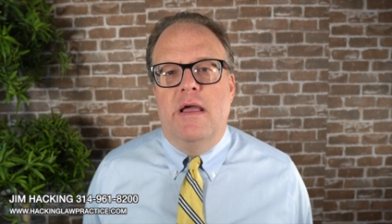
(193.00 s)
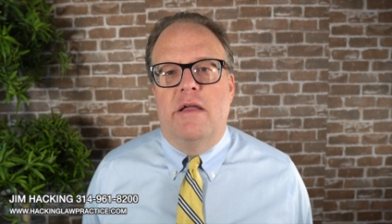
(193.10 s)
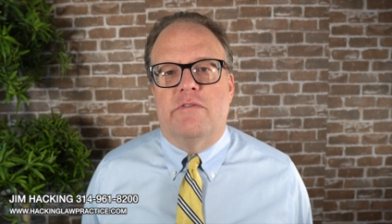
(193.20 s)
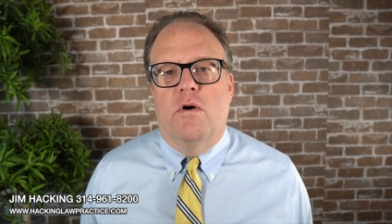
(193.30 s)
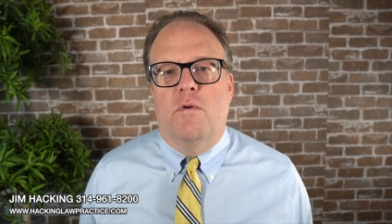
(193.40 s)

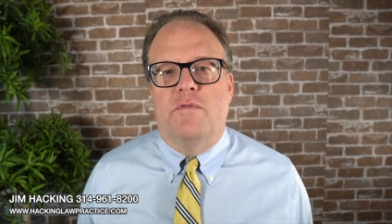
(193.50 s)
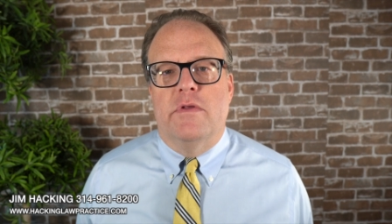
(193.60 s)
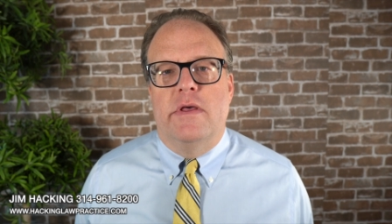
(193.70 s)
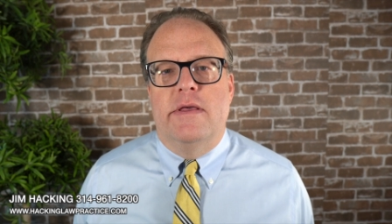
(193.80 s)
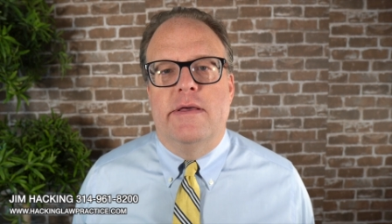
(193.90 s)
And so
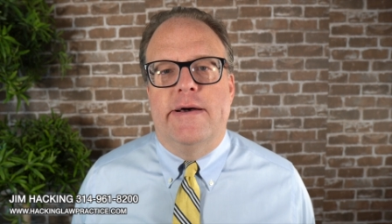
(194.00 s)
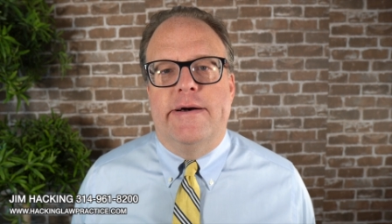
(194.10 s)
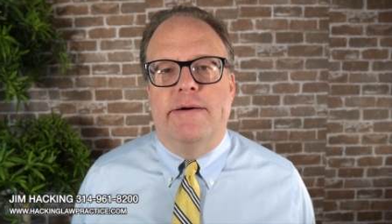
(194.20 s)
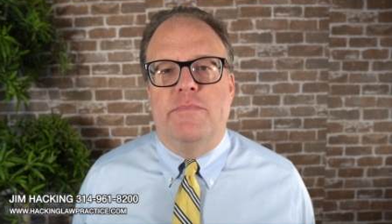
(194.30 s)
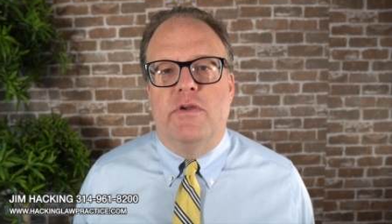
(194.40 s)
hopefully
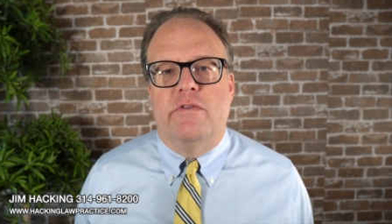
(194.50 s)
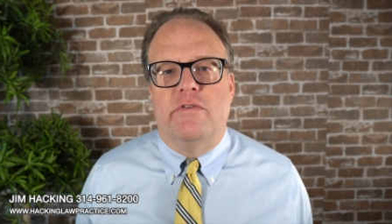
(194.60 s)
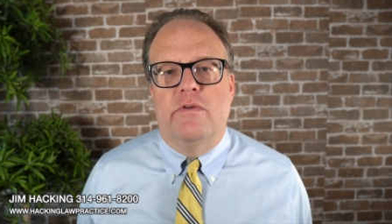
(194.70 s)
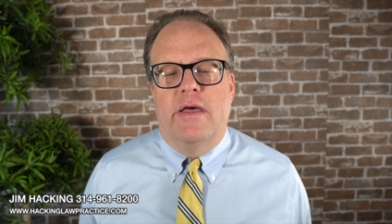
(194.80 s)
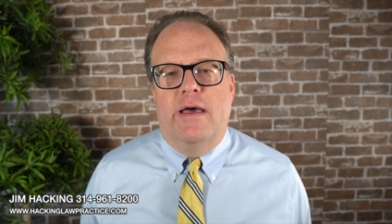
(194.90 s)
um, you can
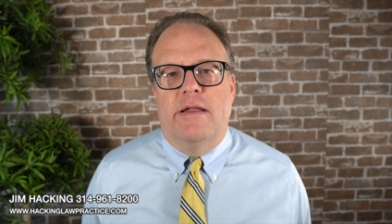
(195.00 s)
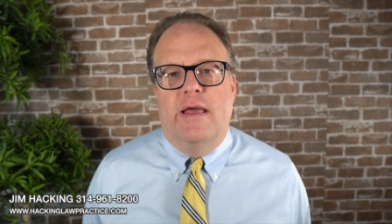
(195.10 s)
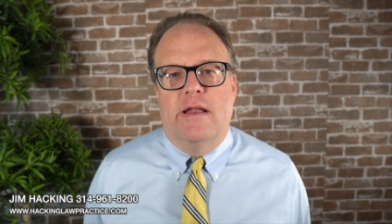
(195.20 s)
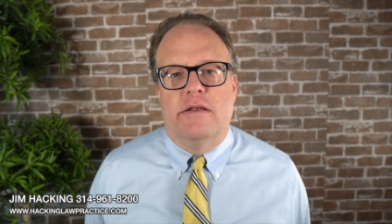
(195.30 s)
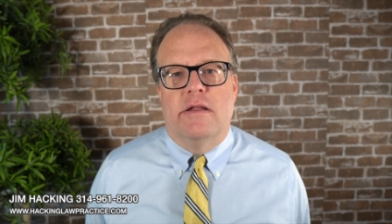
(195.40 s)
do that,
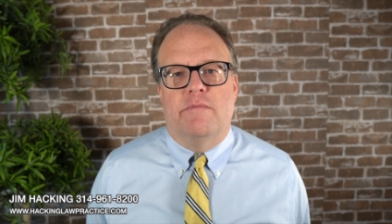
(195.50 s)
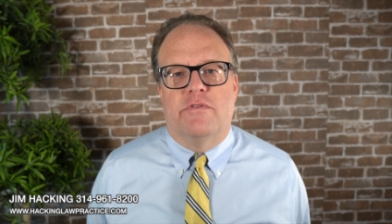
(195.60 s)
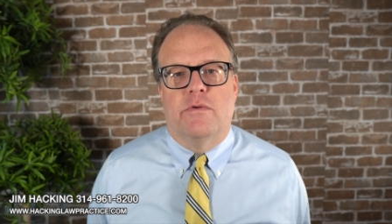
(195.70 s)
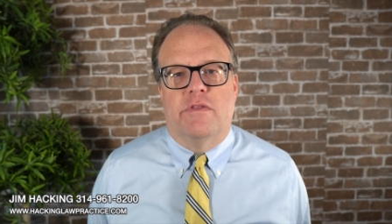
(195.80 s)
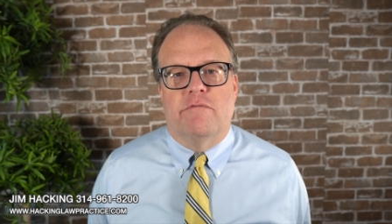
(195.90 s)
and I'm
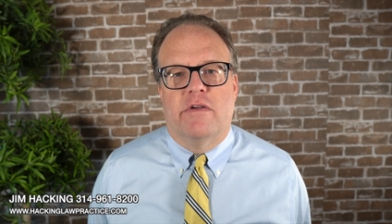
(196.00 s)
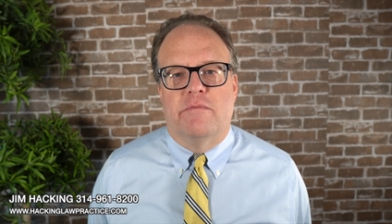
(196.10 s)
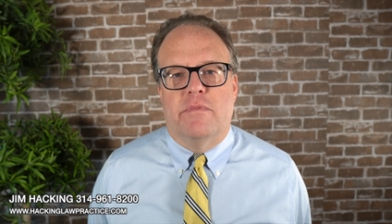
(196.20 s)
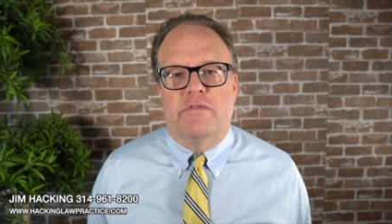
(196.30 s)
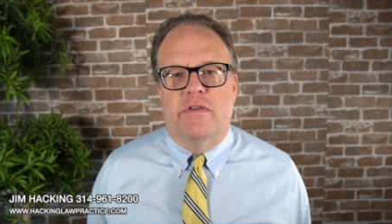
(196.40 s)
sure with the
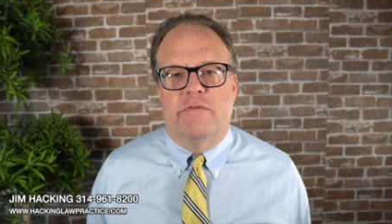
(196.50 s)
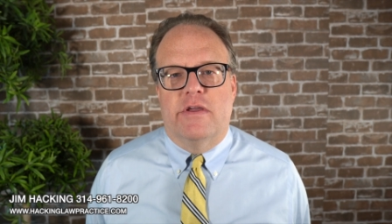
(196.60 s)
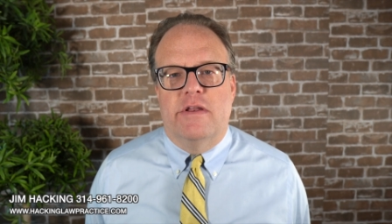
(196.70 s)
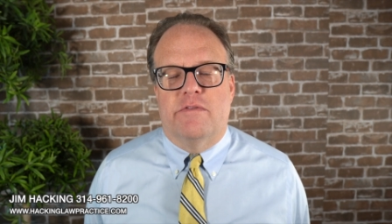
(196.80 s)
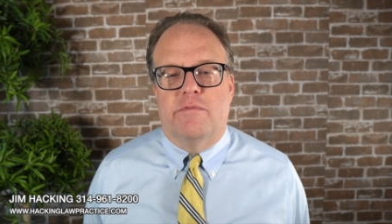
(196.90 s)
Russian birth
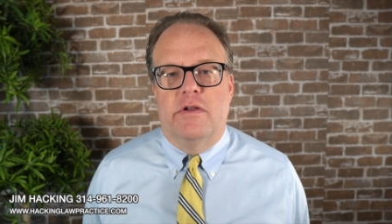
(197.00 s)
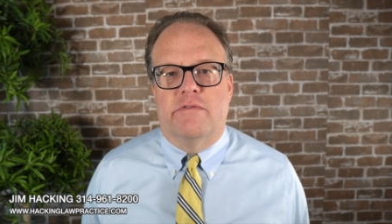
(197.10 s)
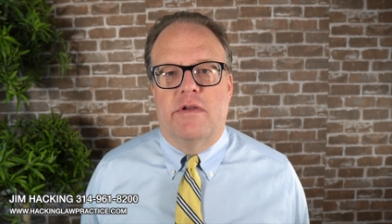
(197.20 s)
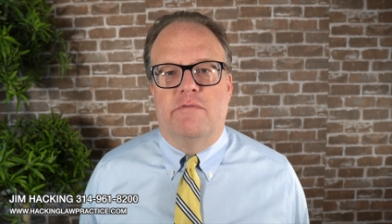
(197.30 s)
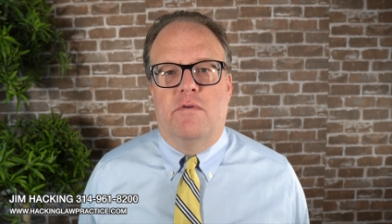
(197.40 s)
certificate it's pretty
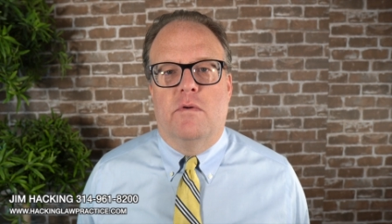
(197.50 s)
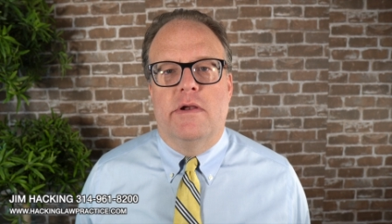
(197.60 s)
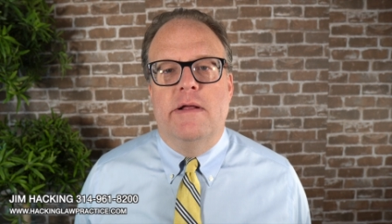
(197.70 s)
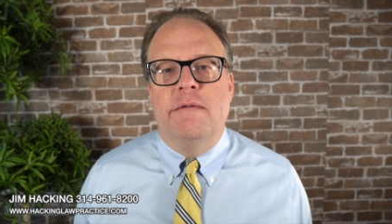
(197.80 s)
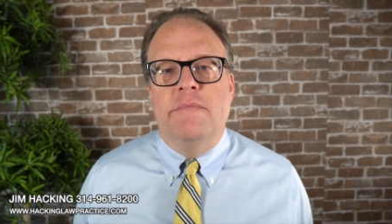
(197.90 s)

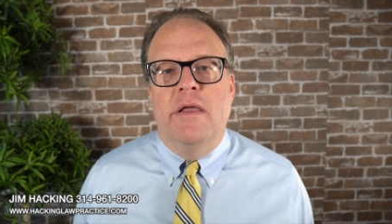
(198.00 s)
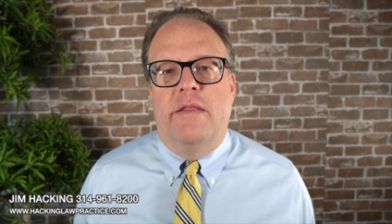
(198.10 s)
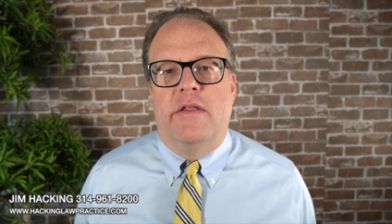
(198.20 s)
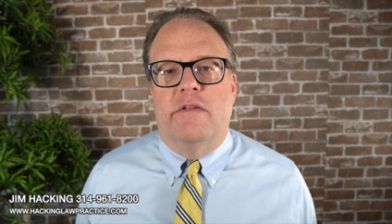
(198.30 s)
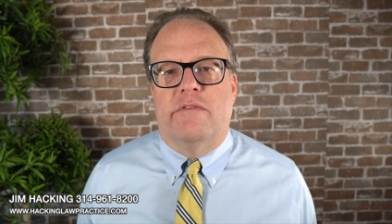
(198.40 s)
straightforward.
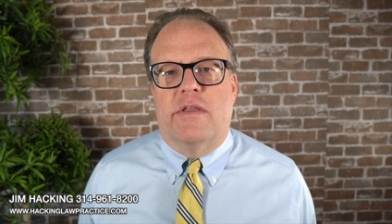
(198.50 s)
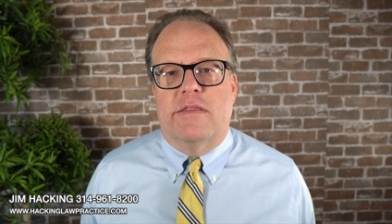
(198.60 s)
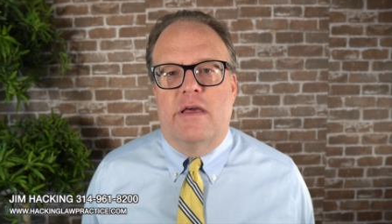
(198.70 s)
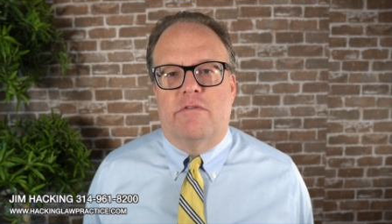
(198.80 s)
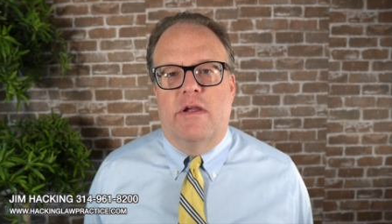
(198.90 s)
Then you just
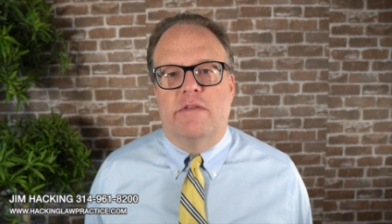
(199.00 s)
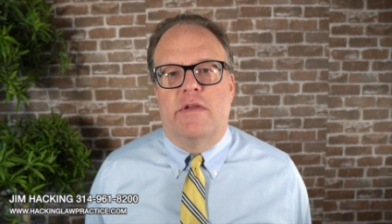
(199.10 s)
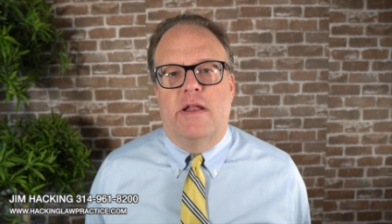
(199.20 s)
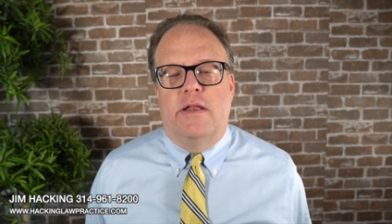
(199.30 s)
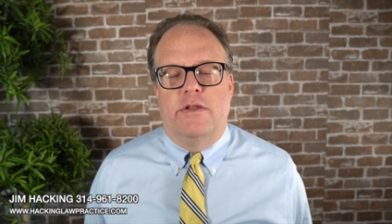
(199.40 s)
get that
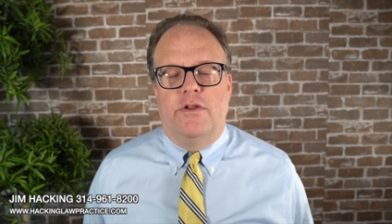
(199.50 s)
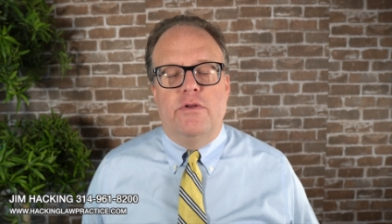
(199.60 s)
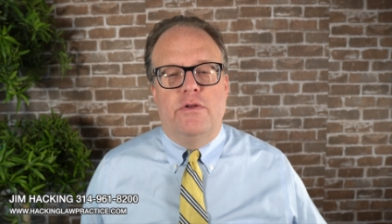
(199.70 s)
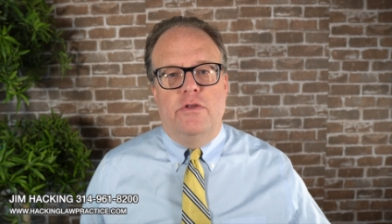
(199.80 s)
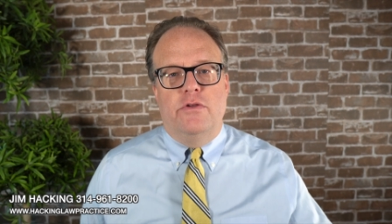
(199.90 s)
translated, and you
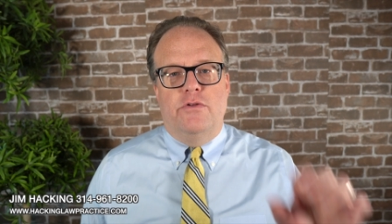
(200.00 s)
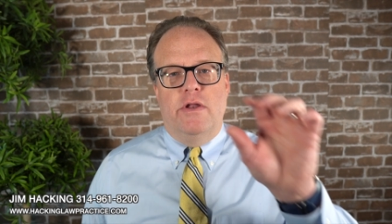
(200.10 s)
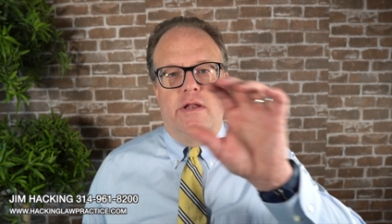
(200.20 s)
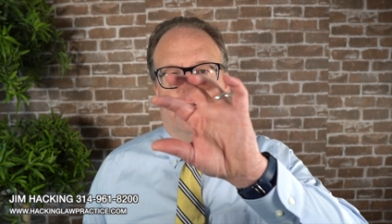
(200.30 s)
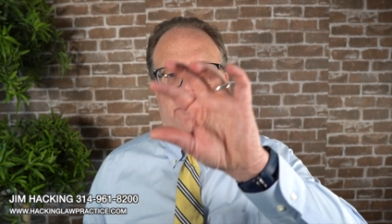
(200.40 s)
you do
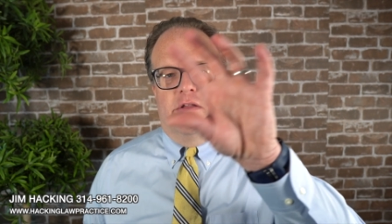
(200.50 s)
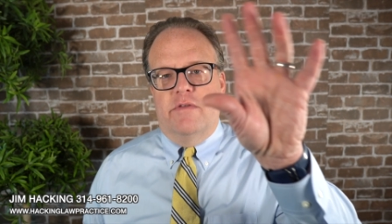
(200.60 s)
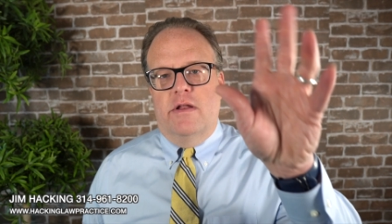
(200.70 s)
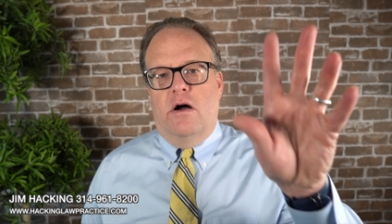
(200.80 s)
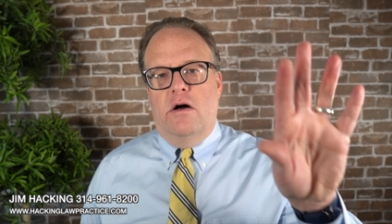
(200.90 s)
need to
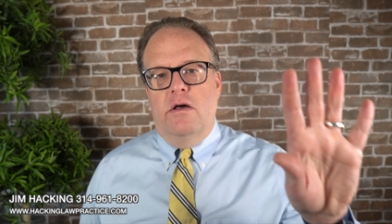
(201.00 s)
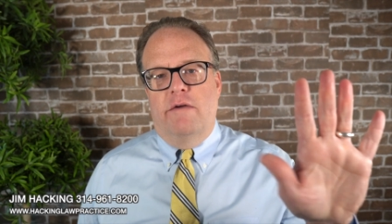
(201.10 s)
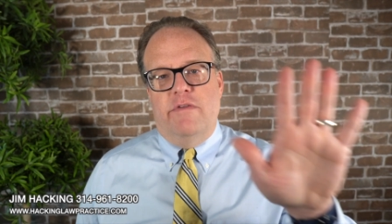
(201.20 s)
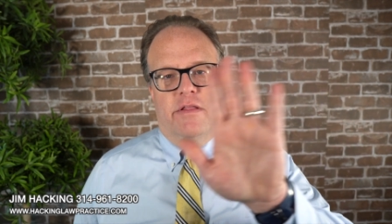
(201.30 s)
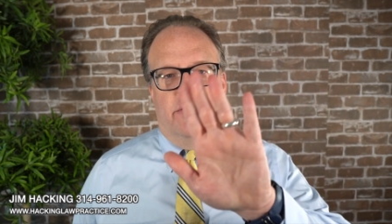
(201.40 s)
translate all
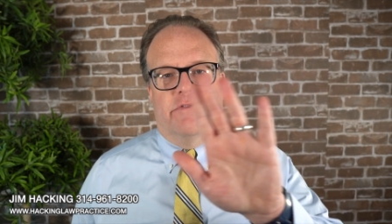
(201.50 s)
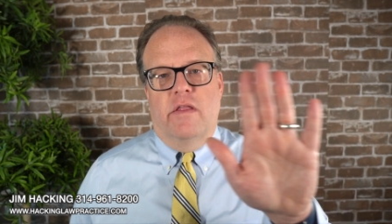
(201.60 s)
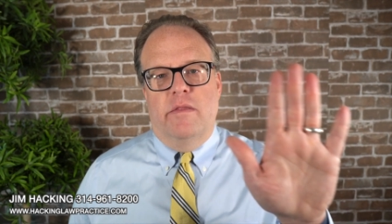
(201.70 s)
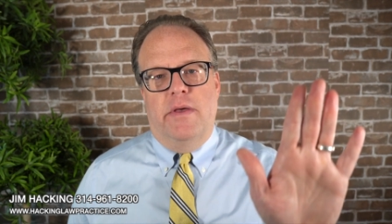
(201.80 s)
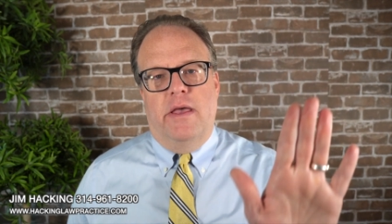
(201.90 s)
everything that's
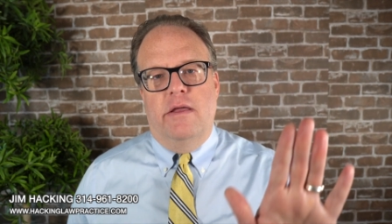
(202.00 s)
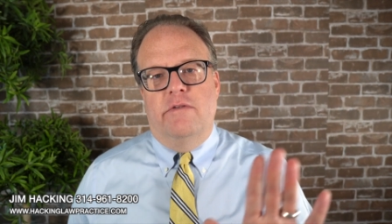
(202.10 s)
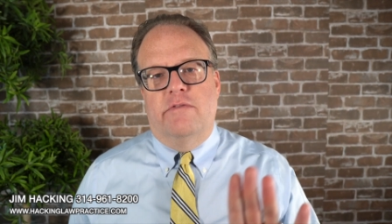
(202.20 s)
on the page.